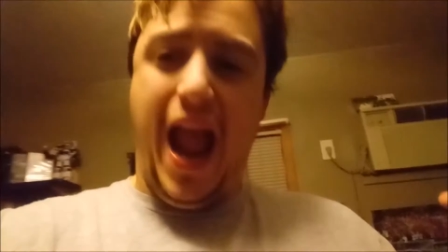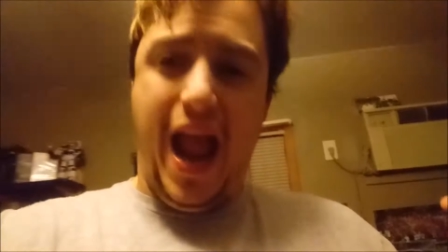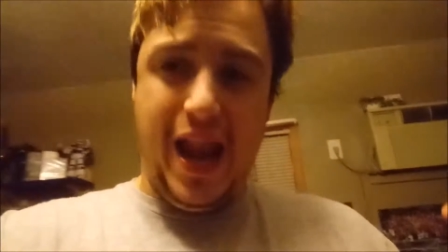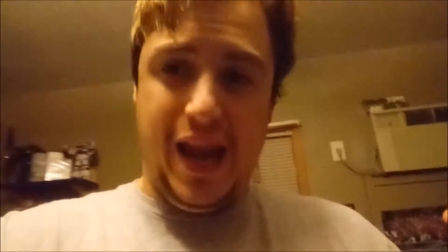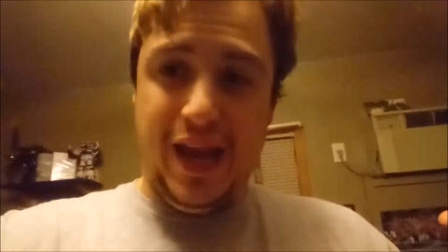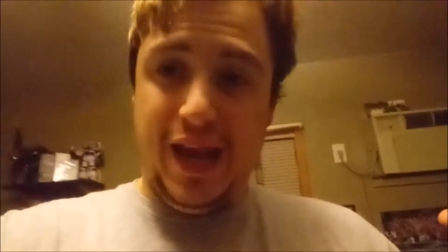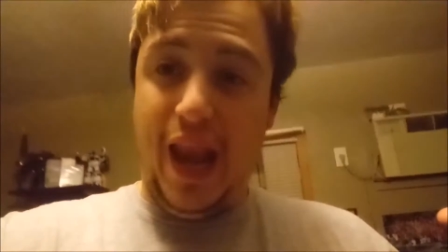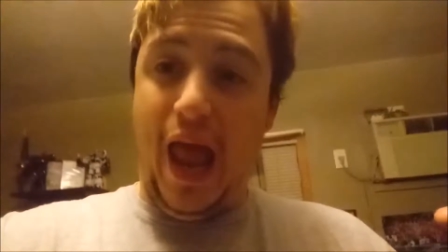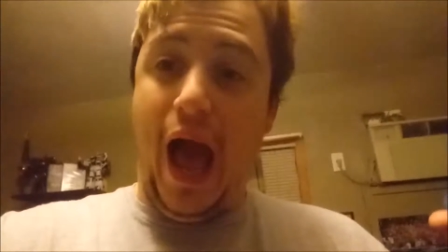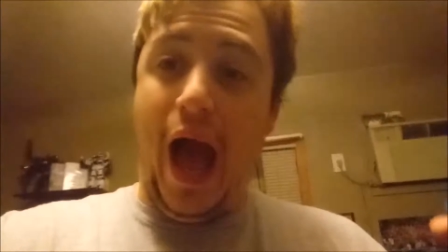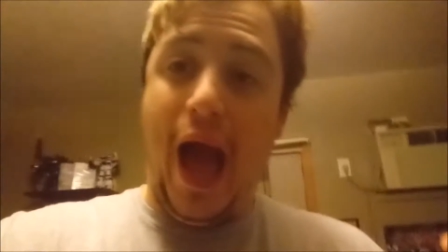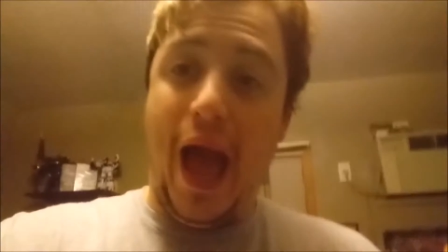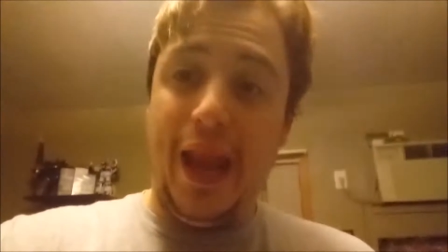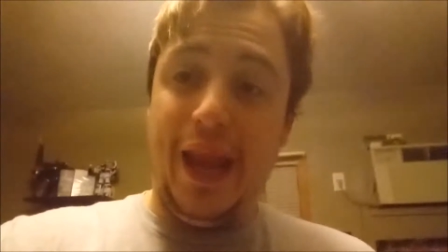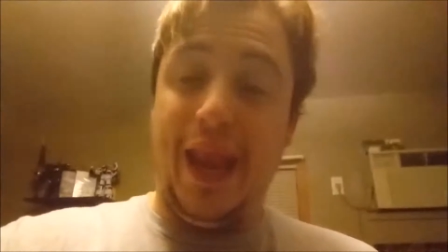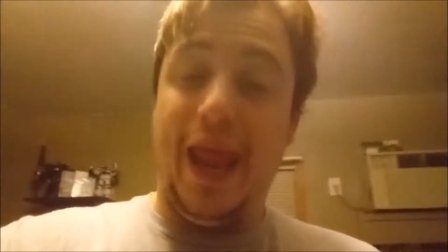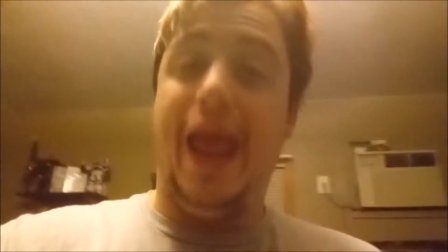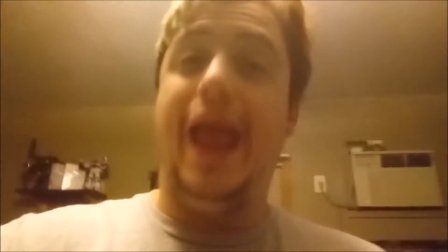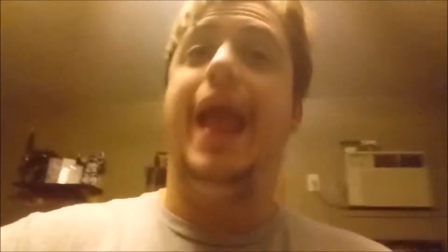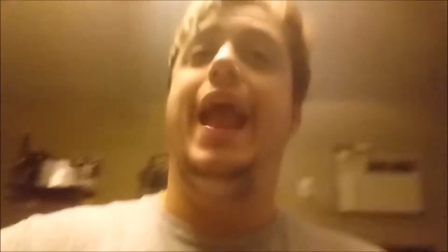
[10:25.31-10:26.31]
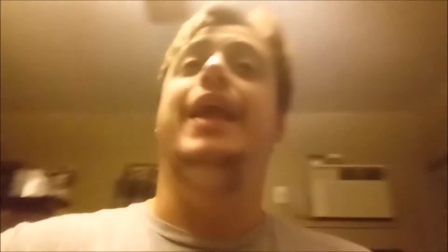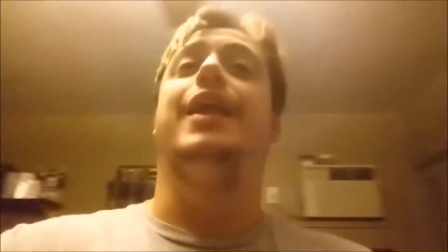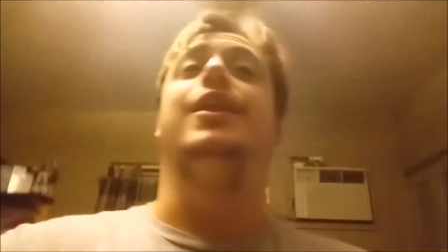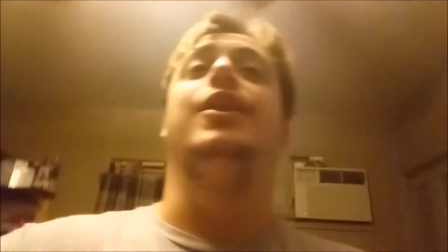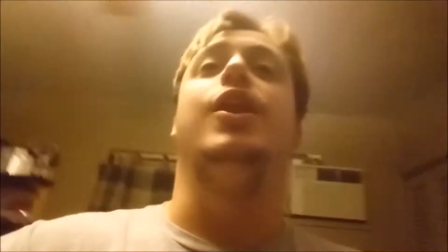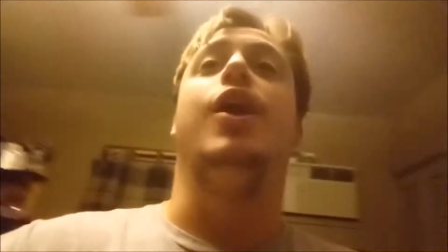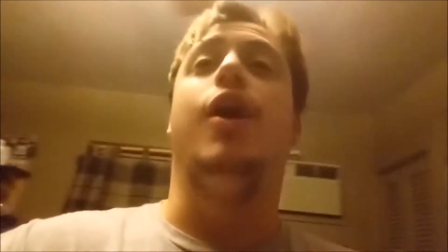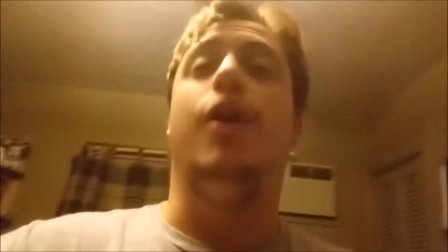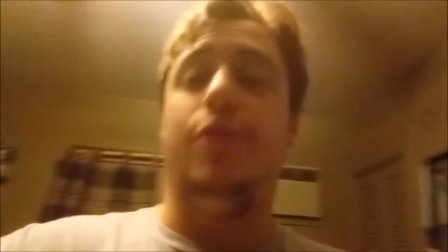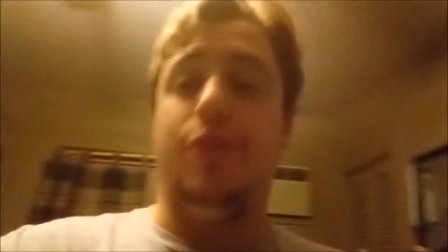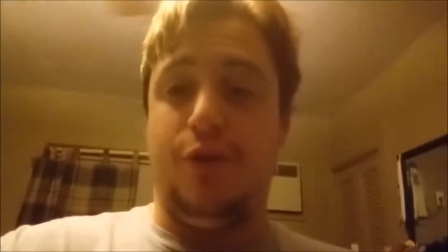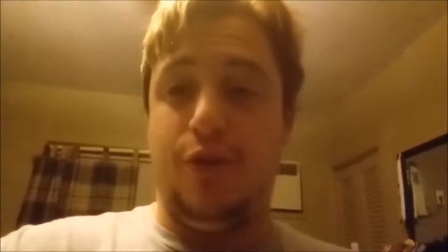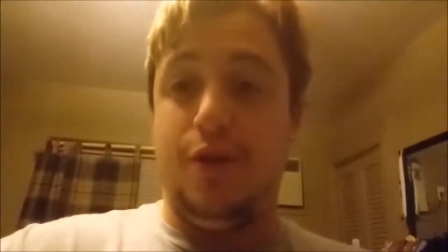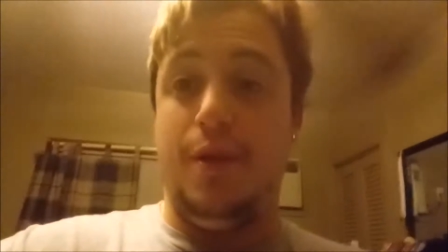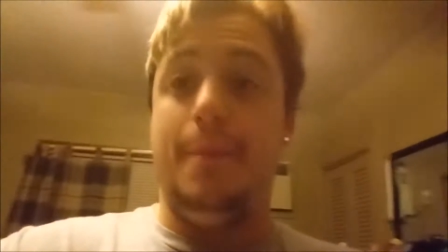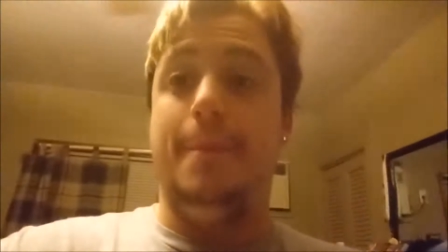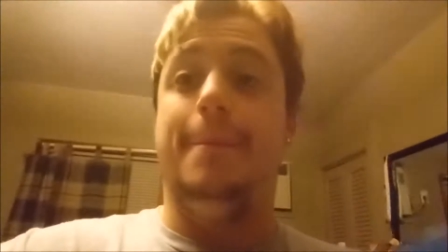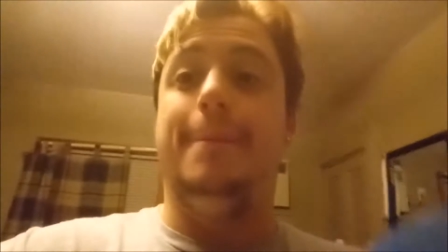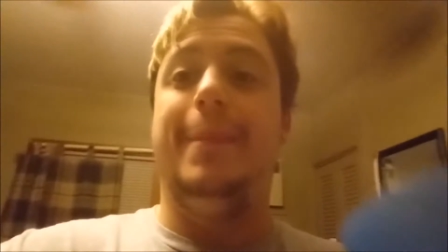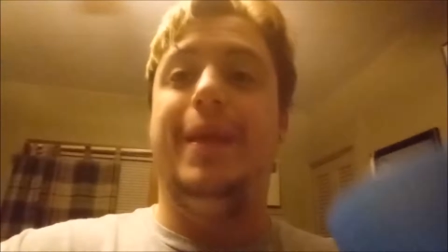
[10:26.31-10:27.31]
and not
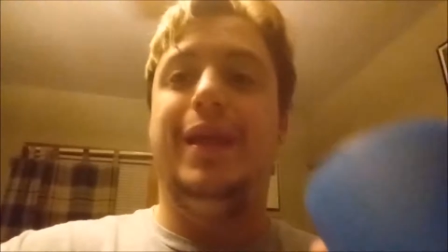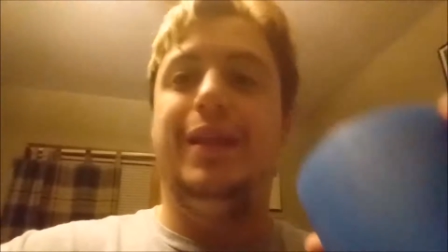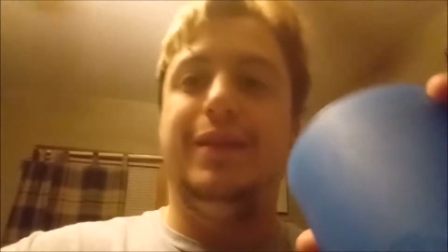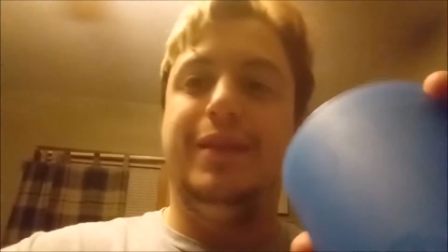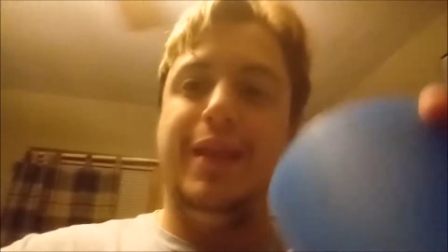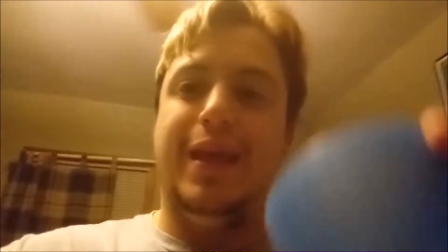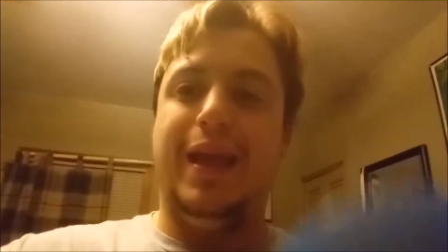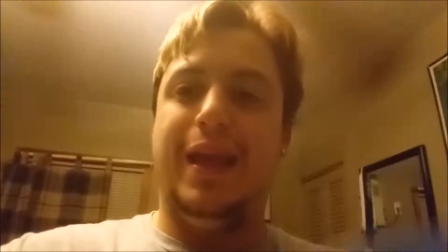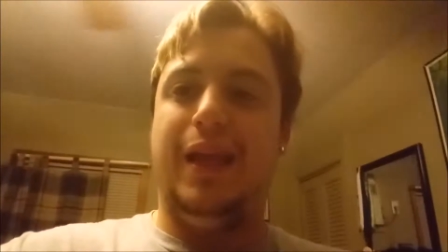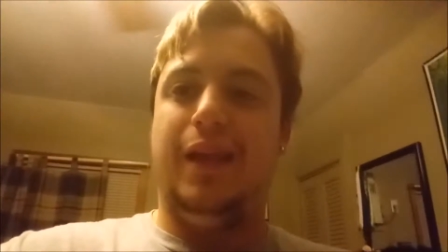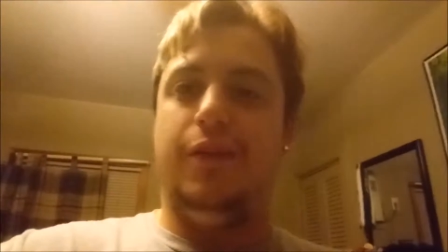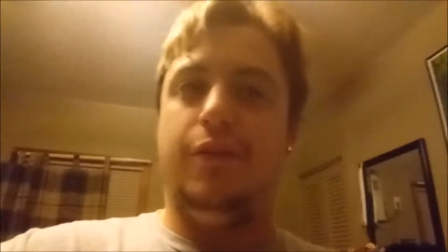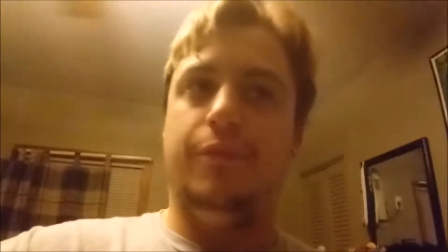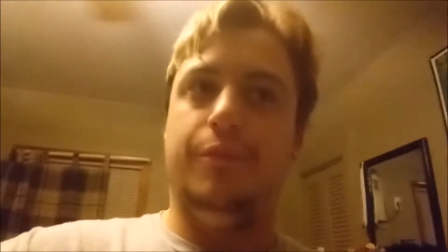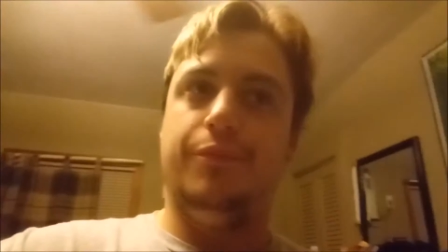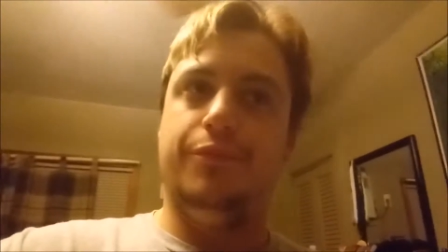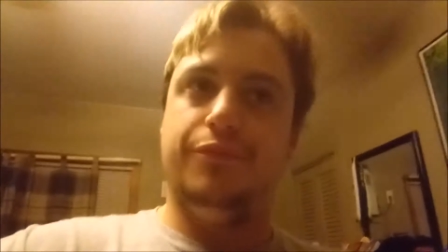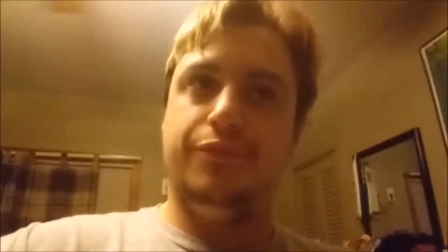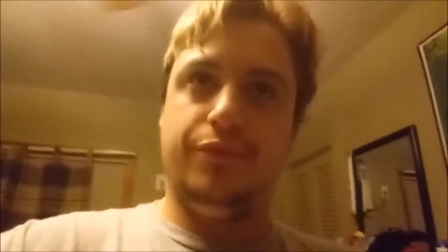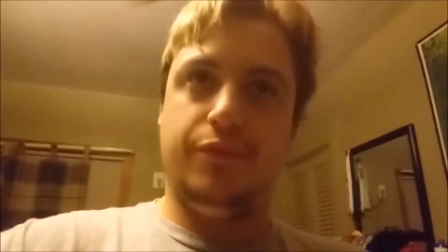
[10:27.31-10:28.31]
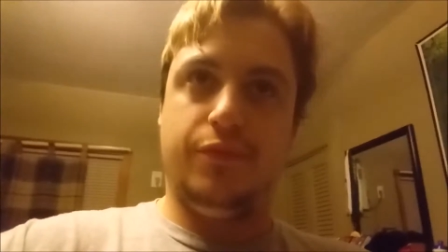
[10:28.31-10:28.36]
another midday.